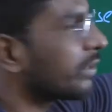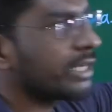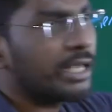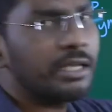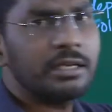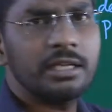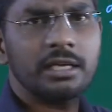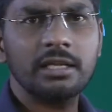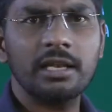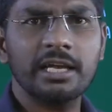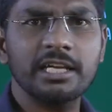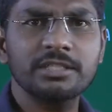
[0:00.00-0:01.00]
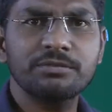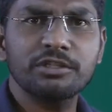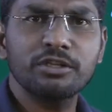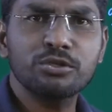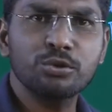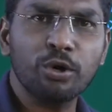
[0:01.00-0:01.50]
D N A ligase for
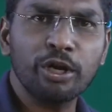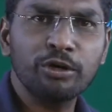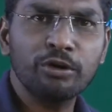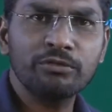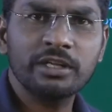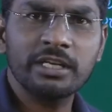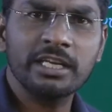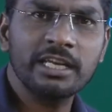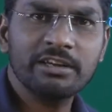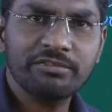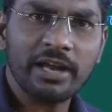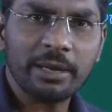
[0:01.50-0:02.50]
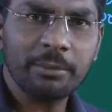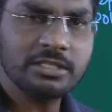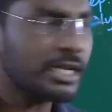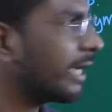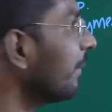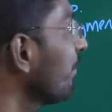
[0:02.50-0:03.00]
the joining of the D N A
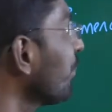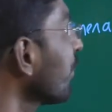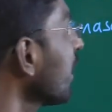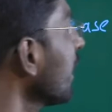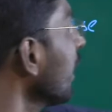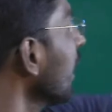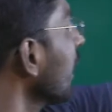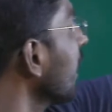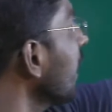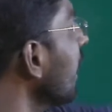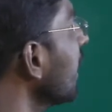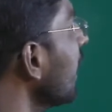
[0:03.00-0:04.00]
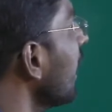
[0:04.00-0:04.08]
fragments, right? D N A